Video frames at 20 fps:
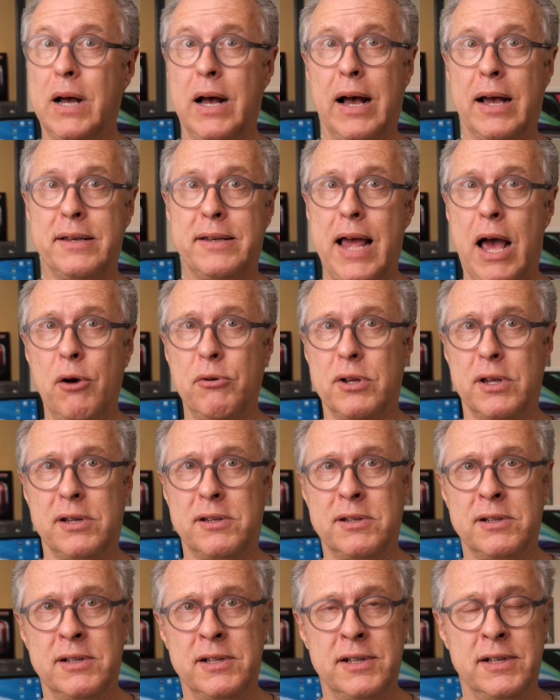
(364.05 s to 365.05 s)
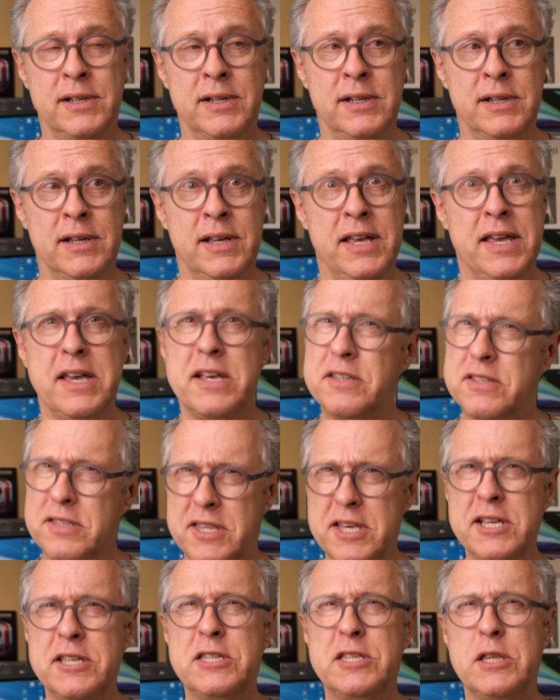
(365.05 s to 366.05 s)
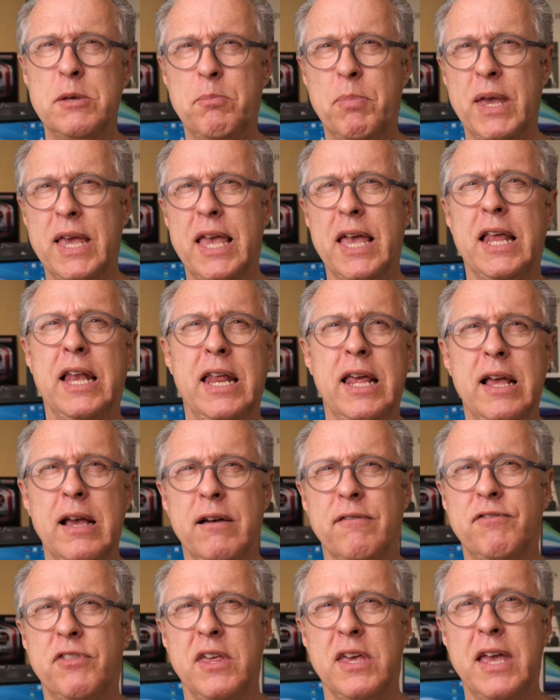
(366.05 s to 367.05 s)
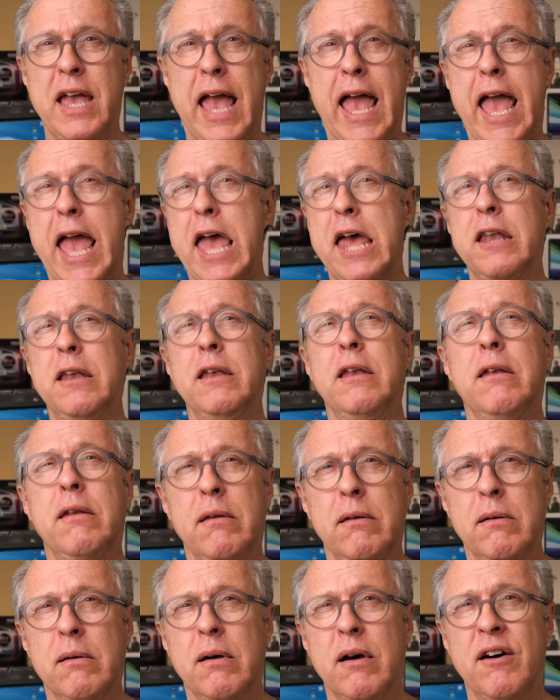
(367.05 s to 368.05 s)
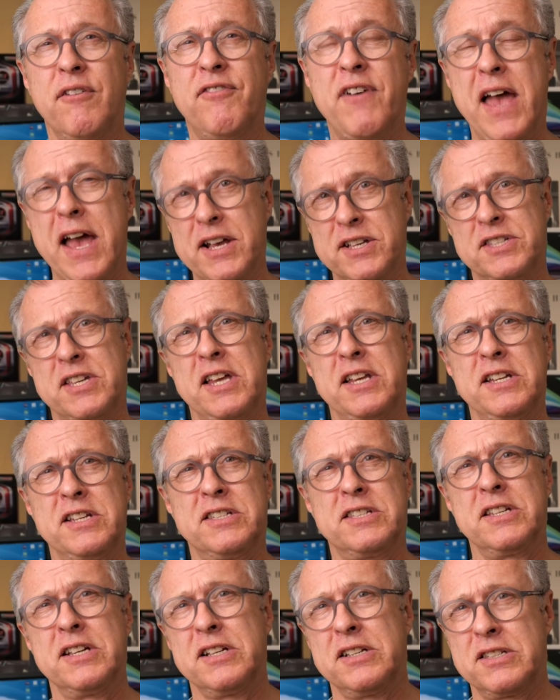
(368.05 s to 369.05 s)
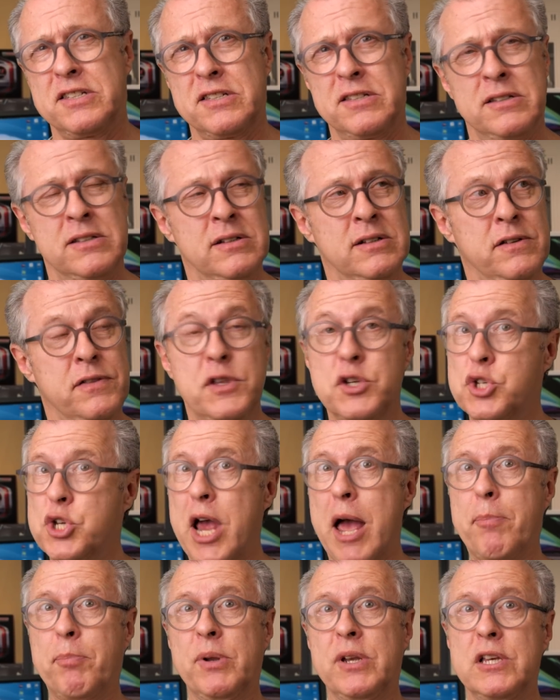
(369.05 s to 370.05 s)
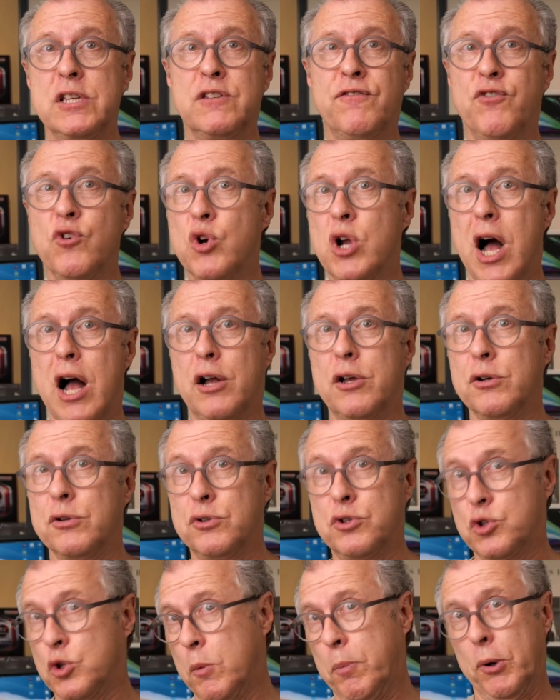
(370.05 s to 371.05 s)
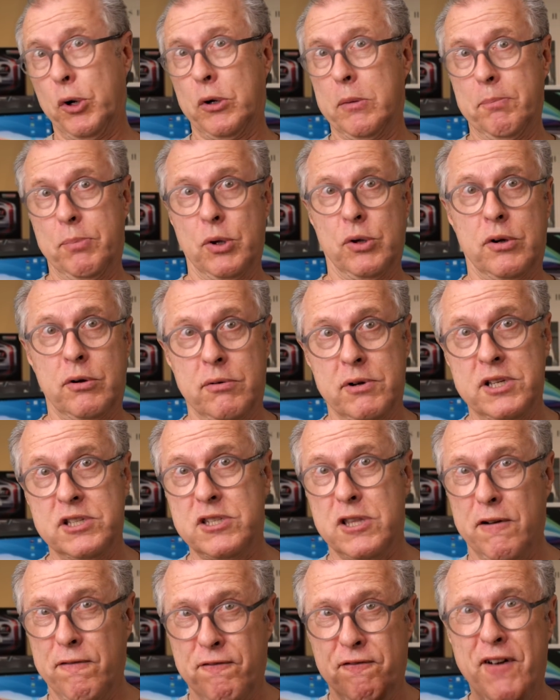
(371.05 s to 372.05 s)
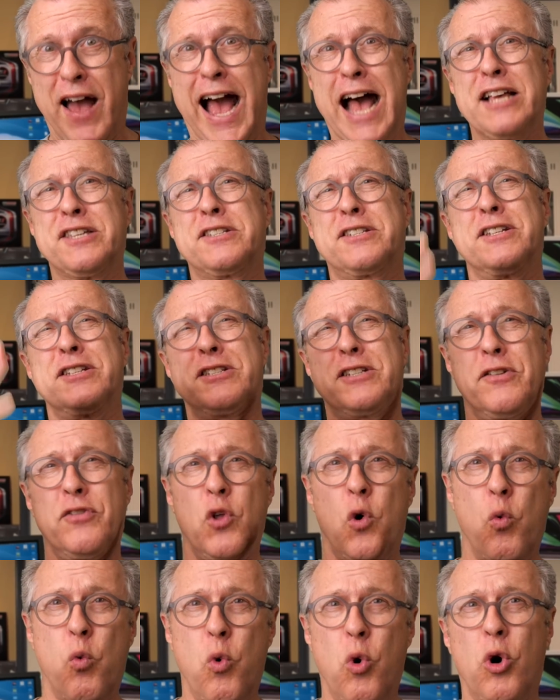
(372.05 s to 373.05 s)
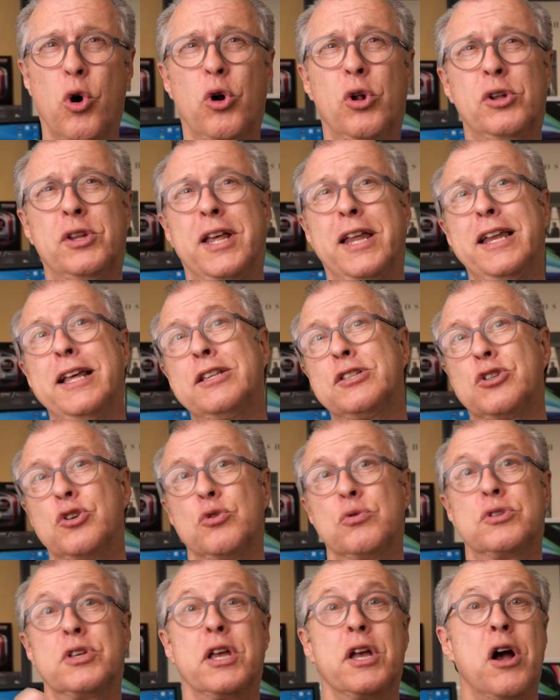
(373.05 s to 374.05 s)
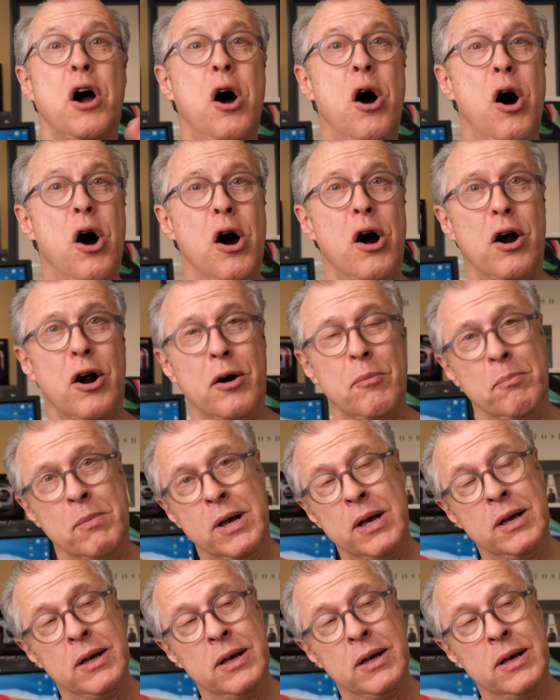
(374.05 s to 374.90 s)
I doubt it. Is this the beginning of the end of x86? The Japanese Fugaku supercomputer is the fastest in the world and it's using ARM.